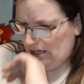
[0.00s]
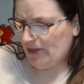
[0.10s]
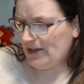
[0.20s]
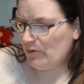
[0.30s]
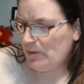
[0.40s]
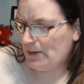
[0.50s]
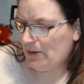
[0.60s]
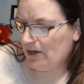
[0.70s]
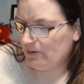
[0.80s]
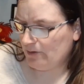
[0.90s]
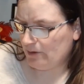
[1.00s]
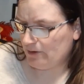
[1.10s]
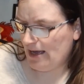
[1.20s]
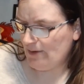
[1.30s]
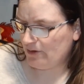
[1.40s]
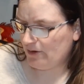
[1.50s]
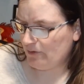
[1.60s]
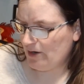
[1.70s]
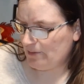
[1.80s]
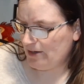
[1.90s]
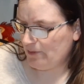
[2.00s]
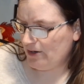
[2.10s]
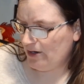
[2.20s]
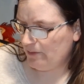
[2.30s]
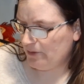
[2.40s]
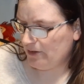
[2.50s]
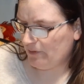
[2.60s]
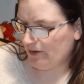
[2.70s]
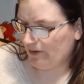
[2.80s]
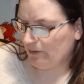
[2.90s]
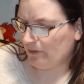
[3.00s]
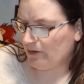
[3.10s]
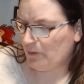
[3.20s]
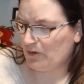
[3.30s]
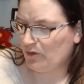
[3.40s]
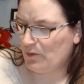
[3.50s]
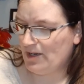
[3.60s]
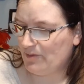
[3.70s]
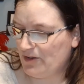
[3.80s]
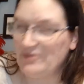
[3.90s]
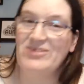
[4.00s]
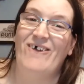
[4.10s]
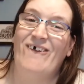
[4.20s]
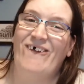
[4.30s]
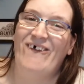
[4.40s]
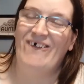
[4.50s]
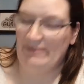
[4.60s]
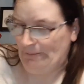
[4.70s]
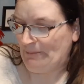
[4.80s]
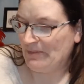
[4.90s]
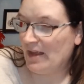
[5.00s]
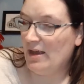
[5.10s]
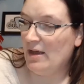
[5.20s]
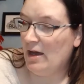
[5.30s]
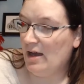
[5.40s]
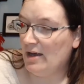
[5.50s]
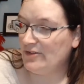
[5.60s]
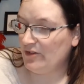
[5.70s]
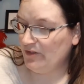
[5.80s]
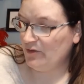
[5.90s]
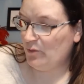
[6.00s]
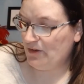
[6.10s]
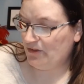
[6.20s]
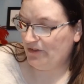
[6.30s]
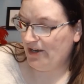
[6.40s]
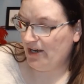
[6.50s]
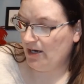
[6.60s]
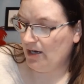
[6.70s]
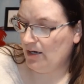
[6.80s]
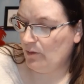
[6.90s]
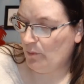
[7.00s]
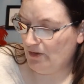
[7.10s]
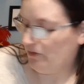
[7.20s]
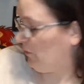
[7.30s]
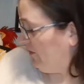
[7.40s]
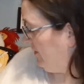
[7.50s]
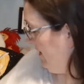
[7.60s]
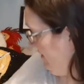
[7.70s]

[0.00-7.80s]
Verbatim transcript: thank you for being part of our ever-growing family. We hope you love the items as much as we love you. Aww. Uh, exclusive Wizarding Winter Wonderland